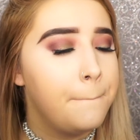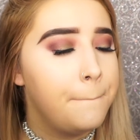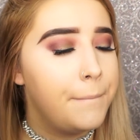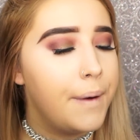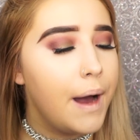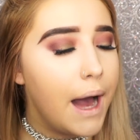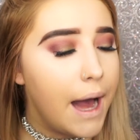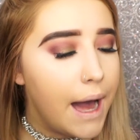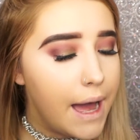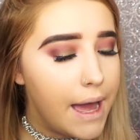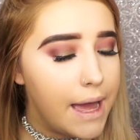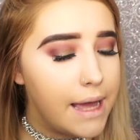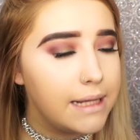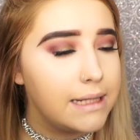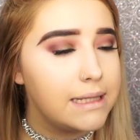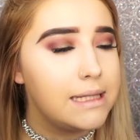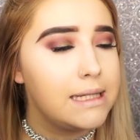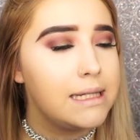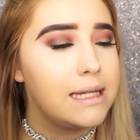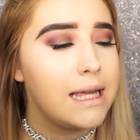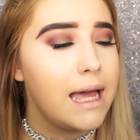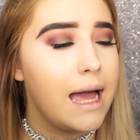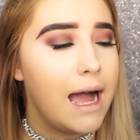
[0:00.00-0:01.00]

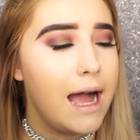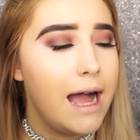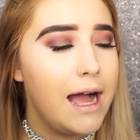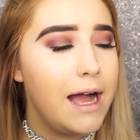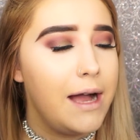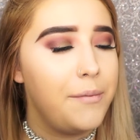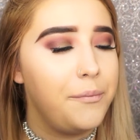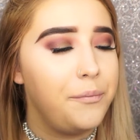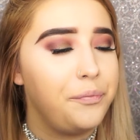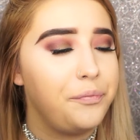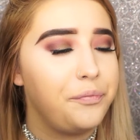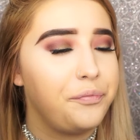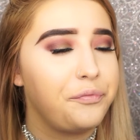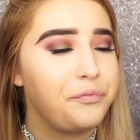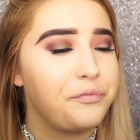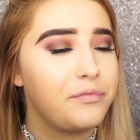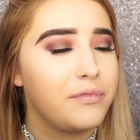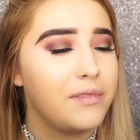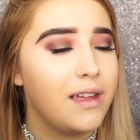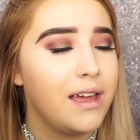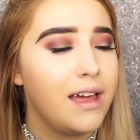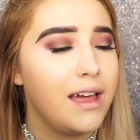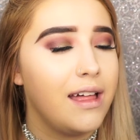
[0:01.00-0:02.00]
but
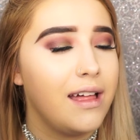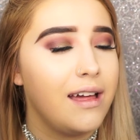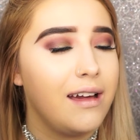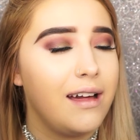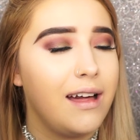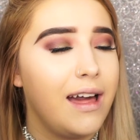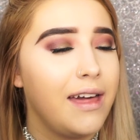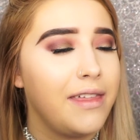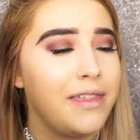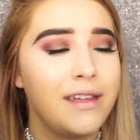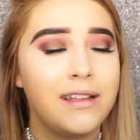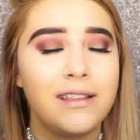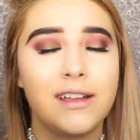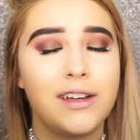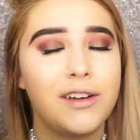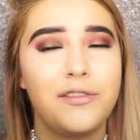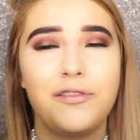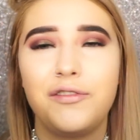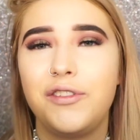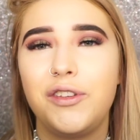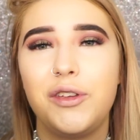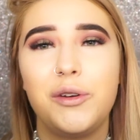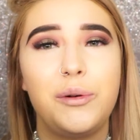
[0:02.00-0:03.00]
I think like a
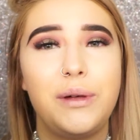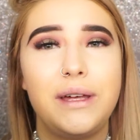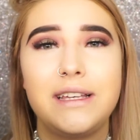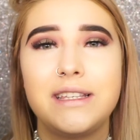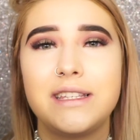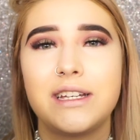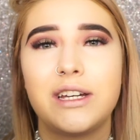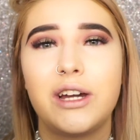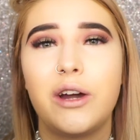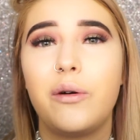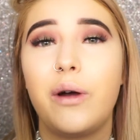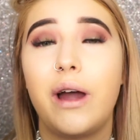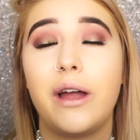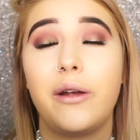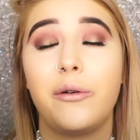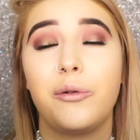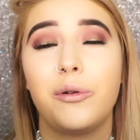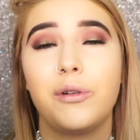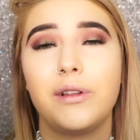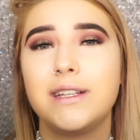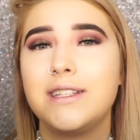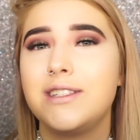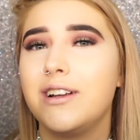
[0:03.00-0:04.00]
few weeks ago I
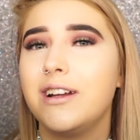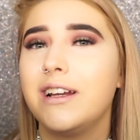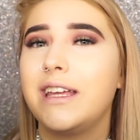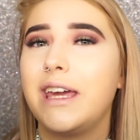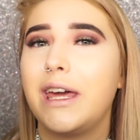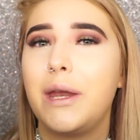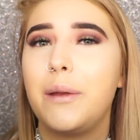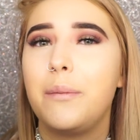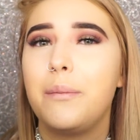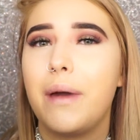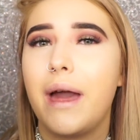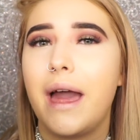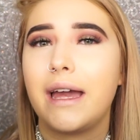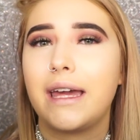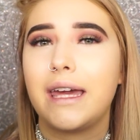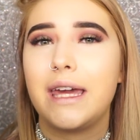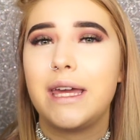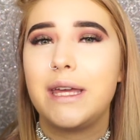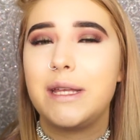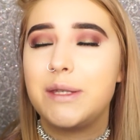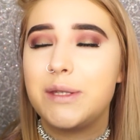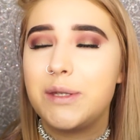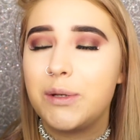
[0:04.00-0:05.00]
really started getting back
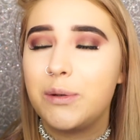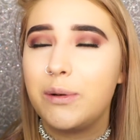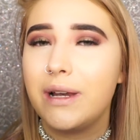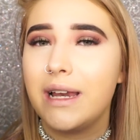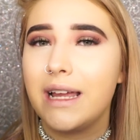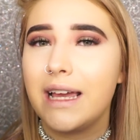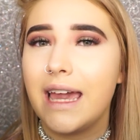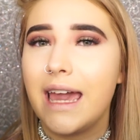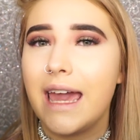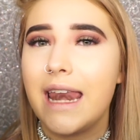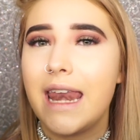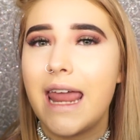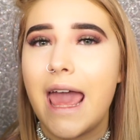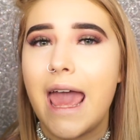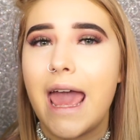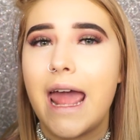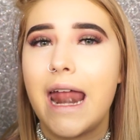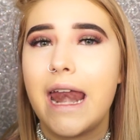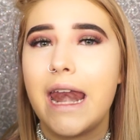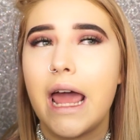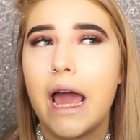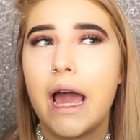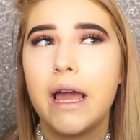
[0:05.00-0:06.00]
into it again
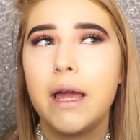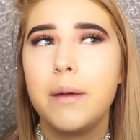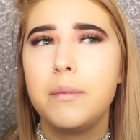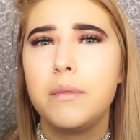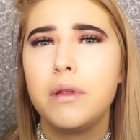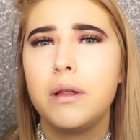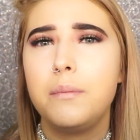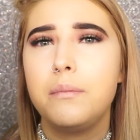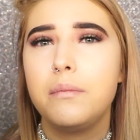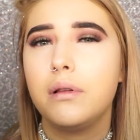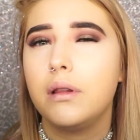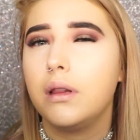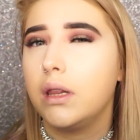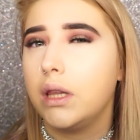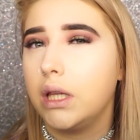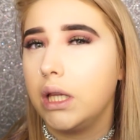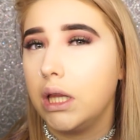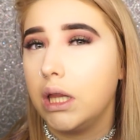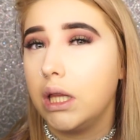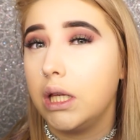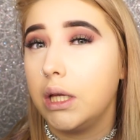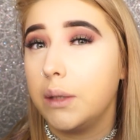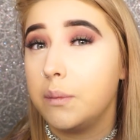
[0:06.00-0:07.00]
and I am
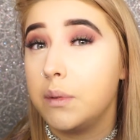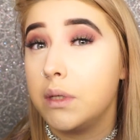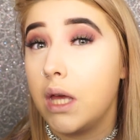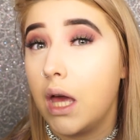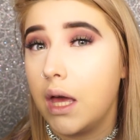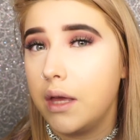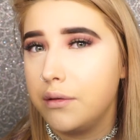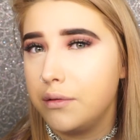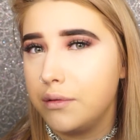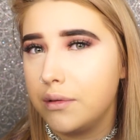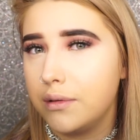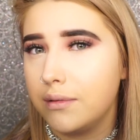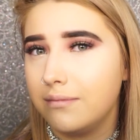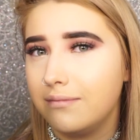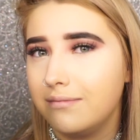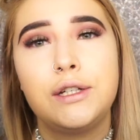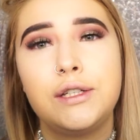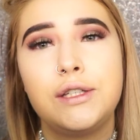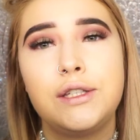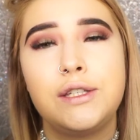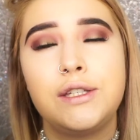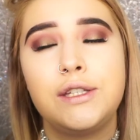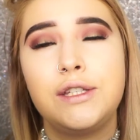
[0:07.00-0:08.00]
completely obsessed.
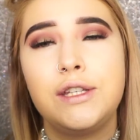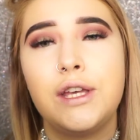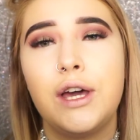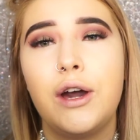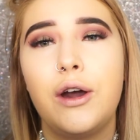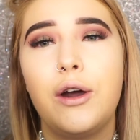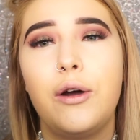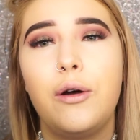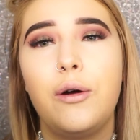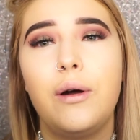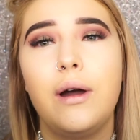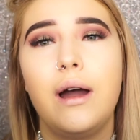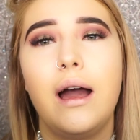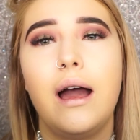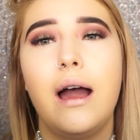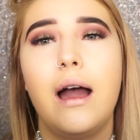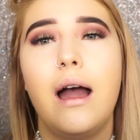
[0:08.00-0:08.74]
So